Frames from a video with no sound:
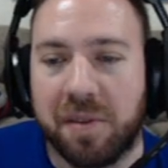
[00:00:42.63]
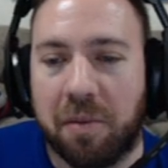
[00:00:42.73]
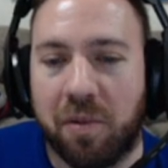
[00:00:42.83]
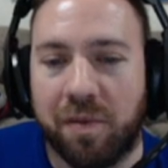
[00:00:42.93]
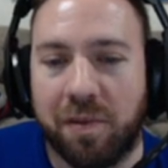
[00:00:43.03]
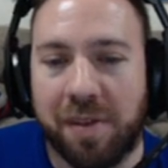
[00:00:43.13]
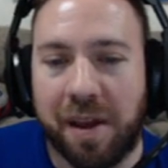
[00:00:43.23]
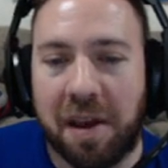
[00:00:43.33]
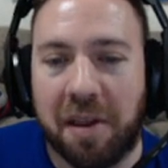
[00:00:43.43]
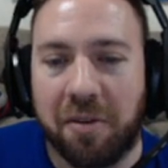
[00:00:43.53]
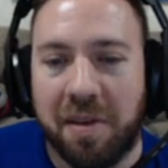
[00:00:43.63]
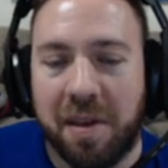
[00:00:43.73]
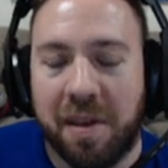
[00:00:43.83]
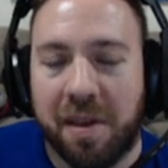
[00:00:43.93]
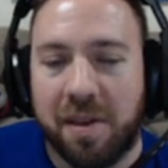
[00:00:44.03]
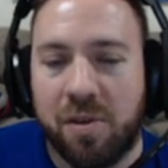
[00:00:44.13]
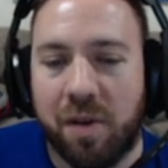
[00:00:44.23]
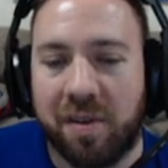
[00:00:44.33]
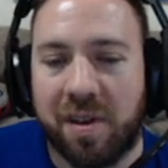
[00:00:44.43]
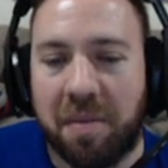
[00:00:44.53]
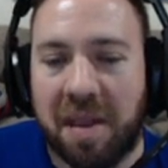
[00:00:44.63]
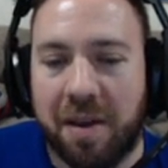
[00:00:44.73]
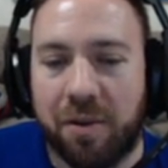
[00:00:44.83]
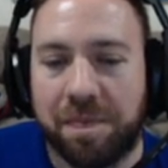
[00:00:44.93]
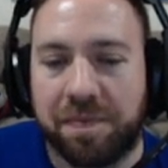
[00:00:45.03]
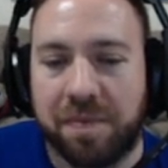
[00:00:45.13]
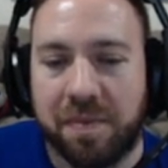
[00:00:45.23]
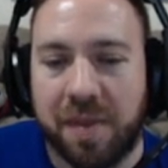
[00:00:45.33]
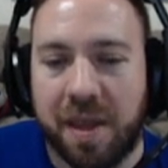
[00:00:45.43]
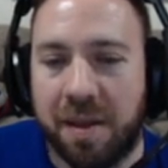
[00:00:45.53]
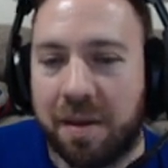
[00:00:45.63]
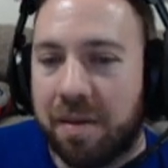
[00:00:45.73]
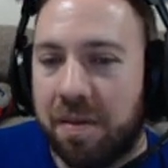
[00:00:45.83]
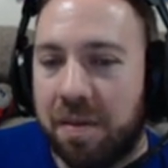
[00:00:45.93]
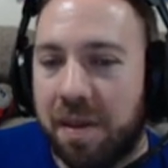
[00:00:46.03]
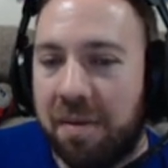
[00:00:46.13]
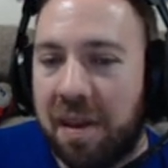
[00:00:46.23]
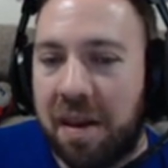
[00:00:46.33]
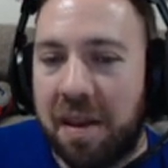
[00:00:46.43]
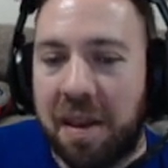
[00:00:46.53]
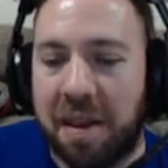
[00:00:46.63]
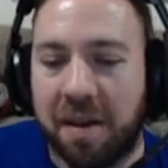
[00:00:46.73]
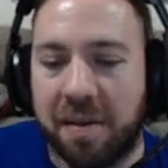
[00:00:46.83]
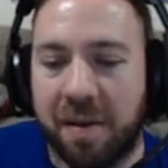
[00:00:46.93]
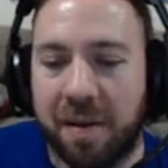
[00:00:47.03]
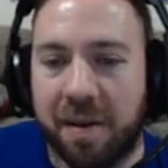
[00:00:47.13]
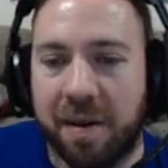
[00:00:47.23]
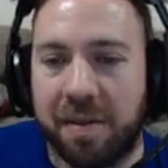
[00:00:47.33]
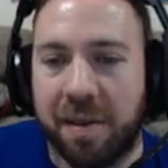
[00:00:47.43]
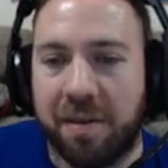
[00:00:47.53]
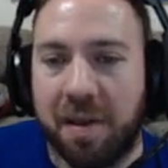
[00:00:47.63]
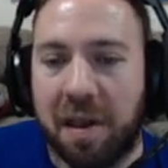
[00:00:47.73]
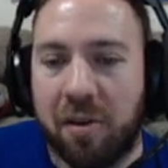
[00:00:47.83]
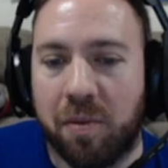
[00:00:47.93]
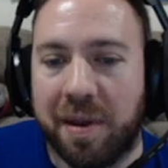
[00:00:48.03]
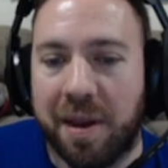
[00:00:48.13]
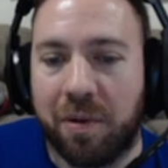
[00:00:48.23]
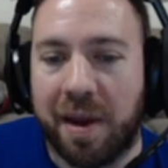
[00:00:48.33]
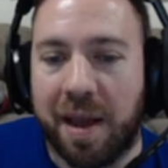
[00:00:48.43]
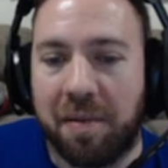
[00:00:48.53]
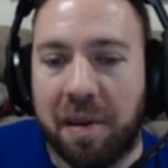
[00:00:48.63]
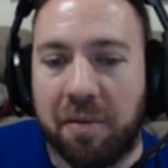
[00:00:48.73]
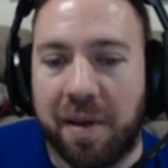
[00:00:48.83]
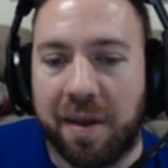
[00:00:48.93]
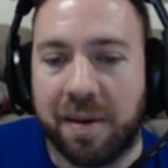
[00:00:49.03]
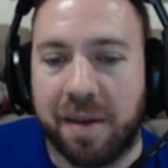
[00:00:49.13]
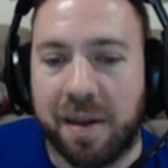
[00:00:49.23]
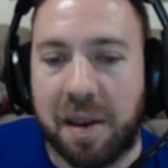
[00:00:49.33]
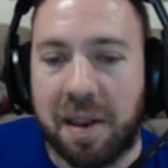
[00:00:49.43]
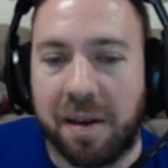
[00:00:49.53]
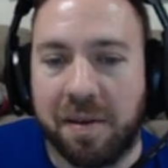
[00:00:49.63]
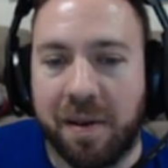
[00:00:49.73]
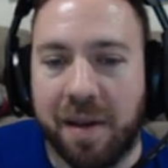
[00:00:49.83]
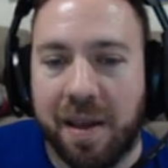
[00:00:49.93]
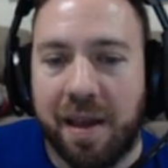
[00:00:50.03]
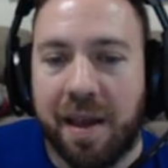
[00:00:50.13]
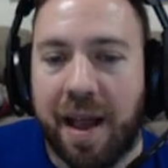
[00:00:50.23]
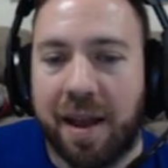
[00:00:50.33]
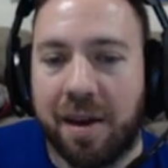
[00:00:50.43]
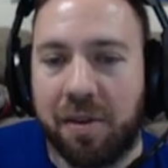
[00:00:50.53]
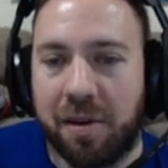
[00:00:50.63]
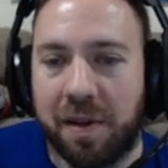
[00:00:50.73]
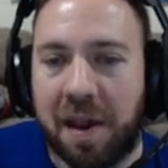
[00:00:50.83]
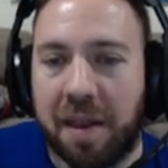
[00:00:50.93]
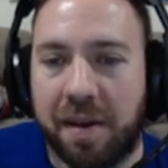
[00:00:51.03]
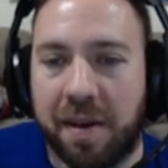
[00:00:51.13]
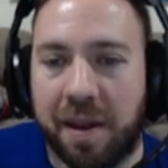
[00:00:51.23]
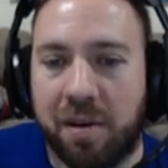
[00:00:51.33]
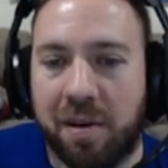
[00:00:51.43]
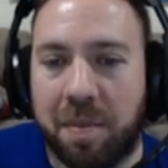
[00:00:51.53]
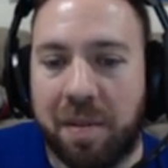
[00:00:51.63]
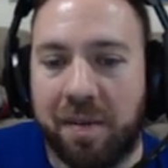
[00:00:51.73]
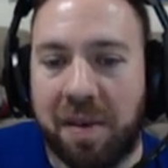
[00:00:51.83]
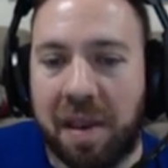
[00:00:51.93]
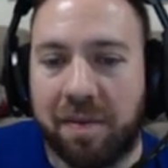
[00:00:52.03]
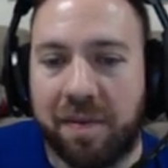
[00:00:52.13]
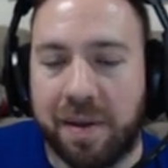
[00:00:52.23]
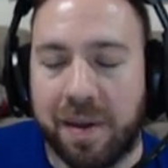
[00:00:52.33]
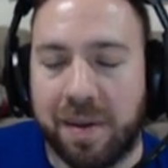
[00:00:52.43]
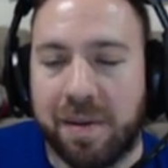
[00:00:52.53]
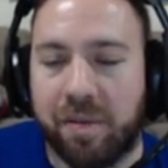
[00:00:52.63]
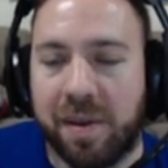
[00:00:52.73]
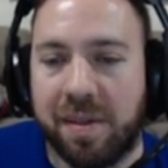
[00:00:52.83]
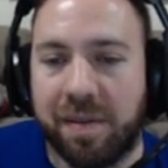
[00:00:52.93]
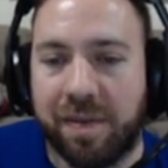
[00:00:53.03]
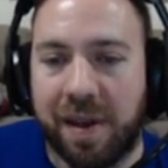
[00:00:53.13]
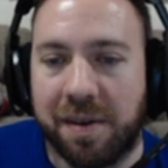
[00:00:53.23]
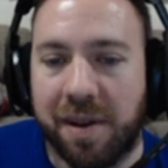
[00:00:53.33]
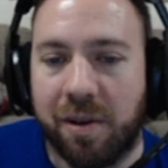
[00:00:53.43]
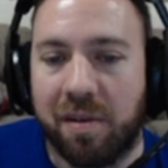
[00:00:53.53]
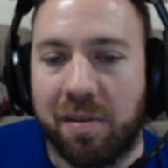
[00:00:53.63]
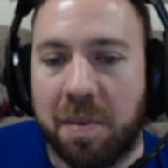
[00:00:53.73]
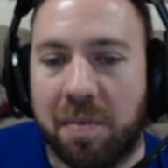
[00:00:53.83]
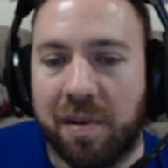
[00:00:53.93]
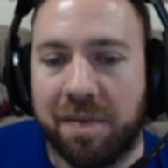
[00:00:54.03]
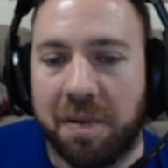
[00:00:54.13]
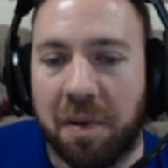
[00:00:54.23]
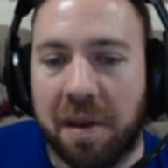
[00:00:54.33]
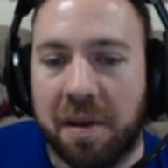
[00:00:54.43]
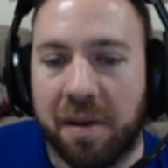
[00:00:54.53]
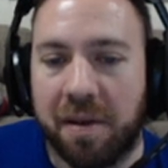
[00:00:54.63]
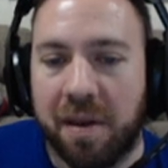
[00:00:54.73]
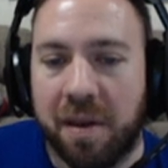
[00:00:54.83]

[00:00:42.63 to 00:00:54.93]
these wonderful decks. So Nova comes out and leaves it as a sitting duck, and I think you guys know by now what happens when I get a sitting duck. I got a little excited. I couldn't remember if I didn't read the effect, and I couldn't remember if it was gonna